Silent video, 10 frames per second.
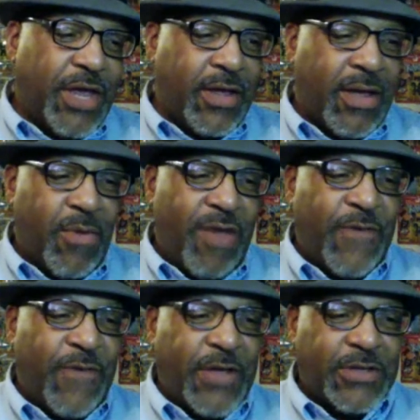come
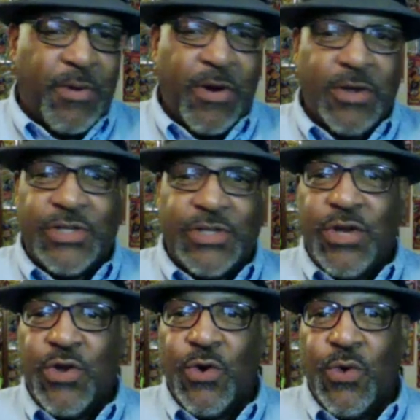off as a
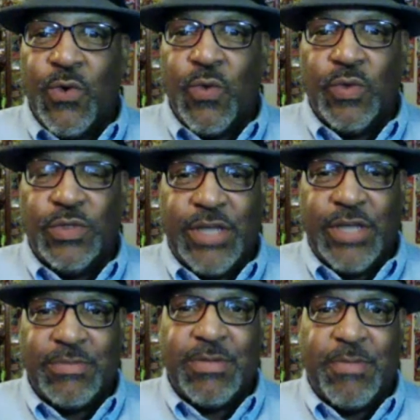person who
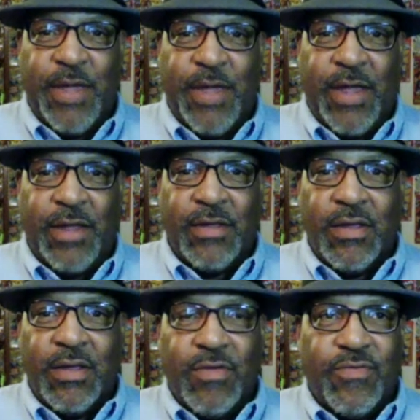seems to be
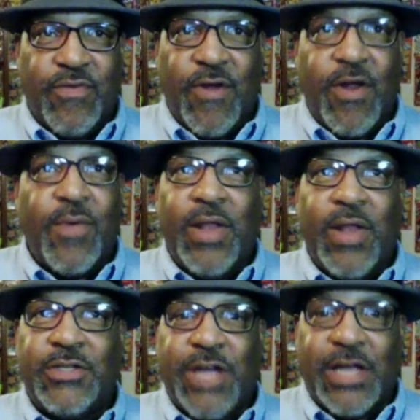very well
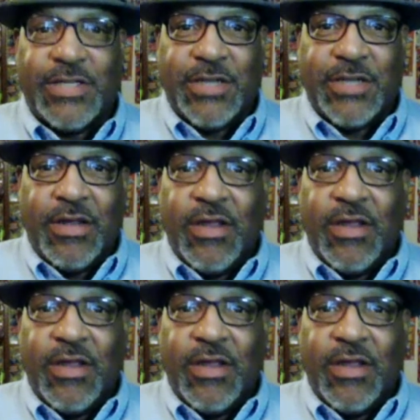adjusted,